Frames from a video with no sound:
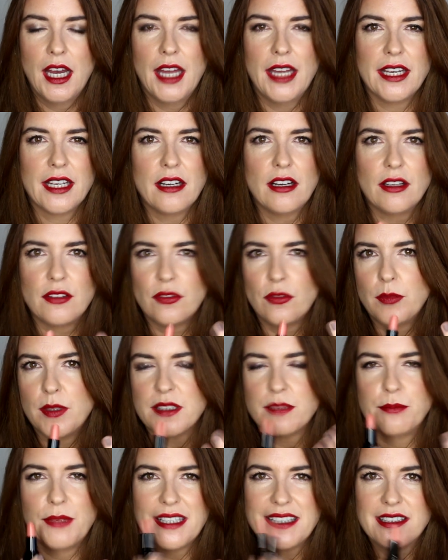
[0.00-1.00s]
And it kind of
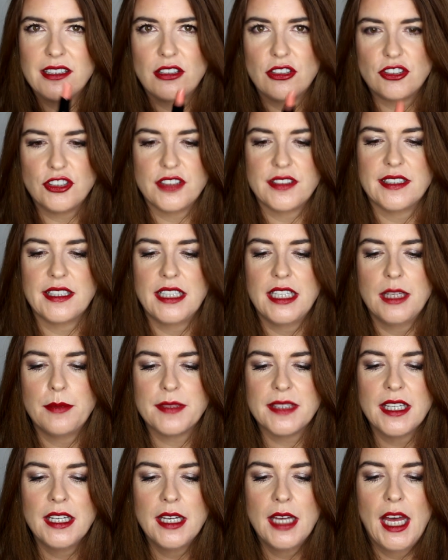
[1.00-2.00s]
almost massages the
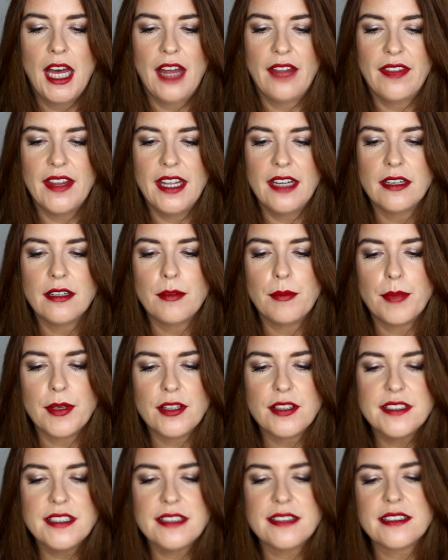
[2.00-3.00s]
lips, and then
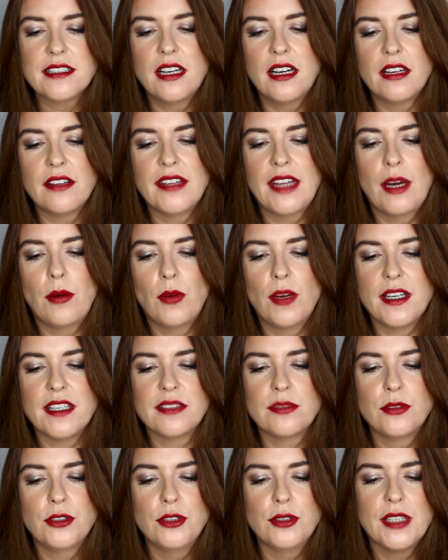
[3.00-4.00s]
because it's cut that way
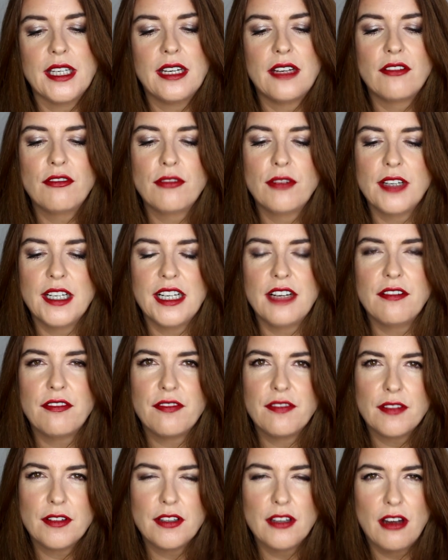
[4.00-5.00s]
as well, you get a really
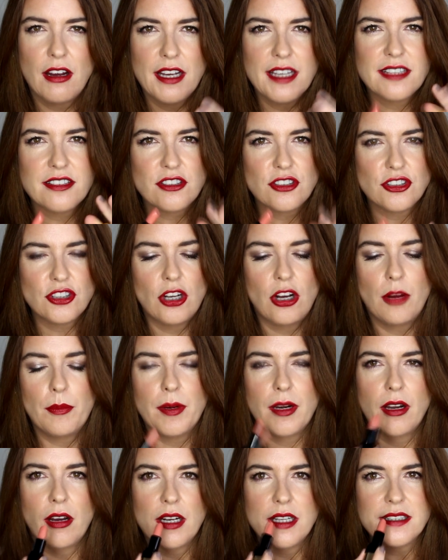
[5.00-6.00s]
nice
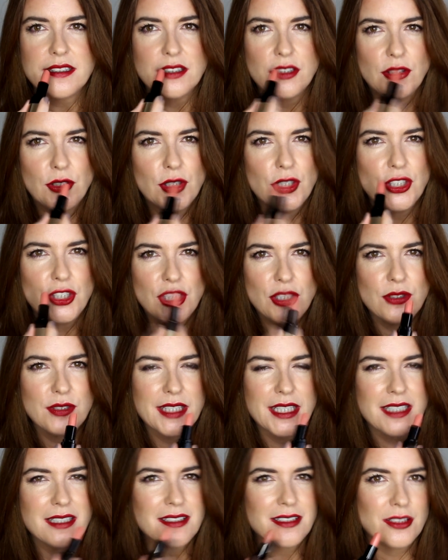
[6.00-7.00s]
sharp line, so you can
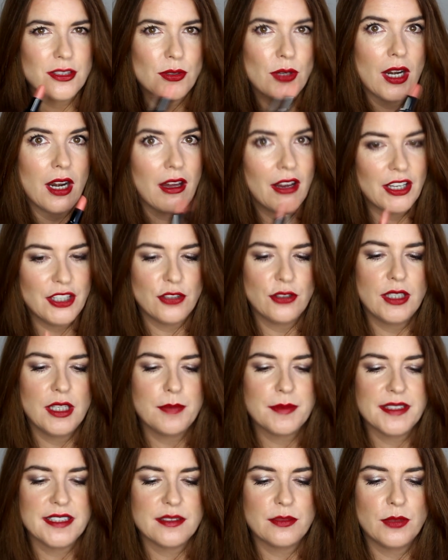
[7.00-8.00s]
use it to line your
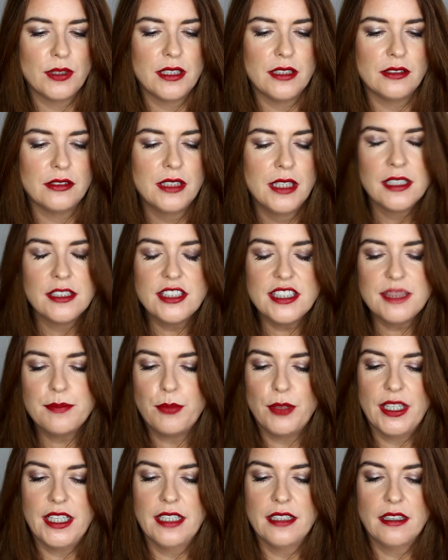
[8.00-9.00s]
lips as well.
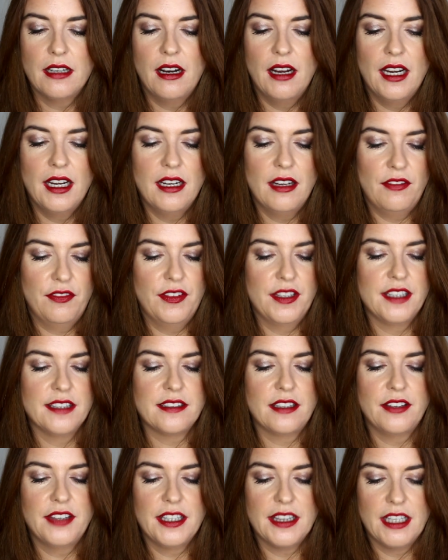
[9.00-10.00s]
Just brilliant. I love
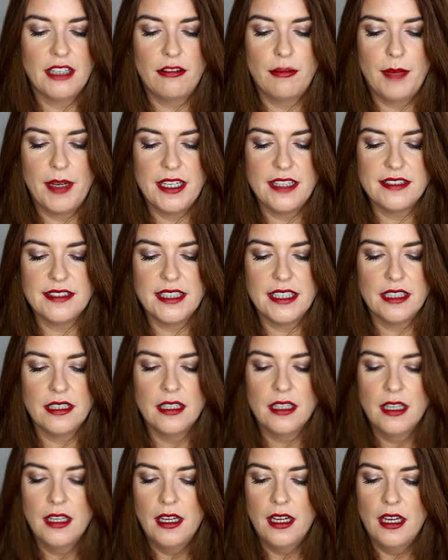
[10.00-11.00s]
these. I think they're
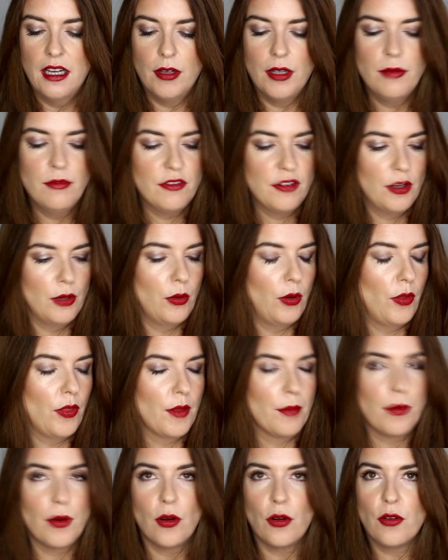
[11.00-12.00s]
amazing. Info
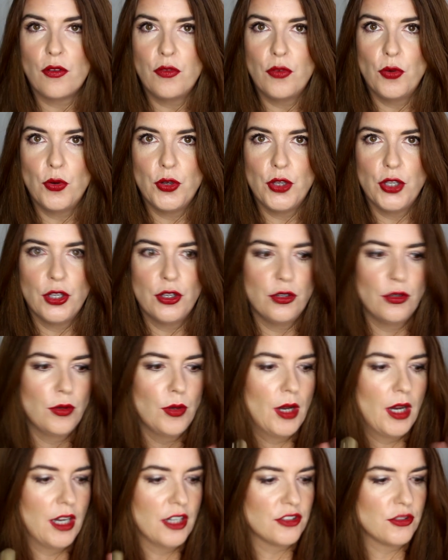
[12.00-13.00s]
on the blog for
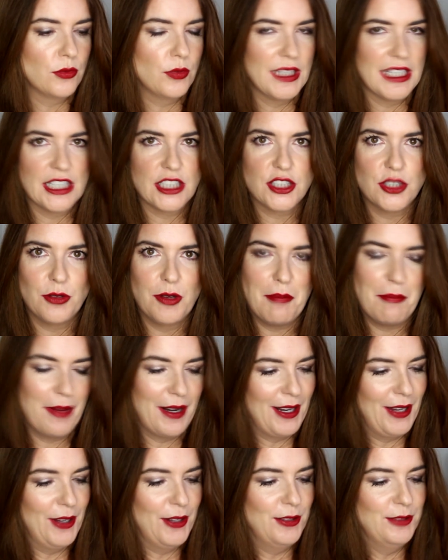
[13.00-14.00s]
you. I shall link to it
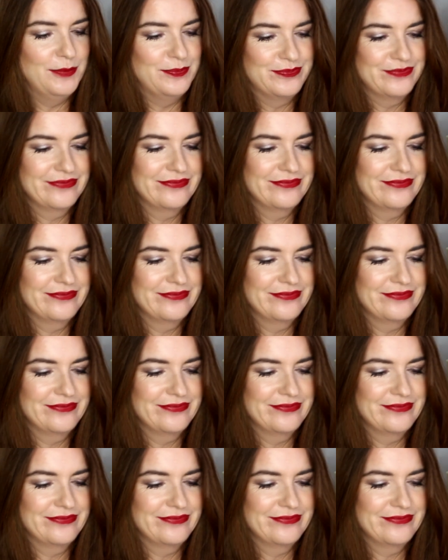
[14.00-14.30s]
below.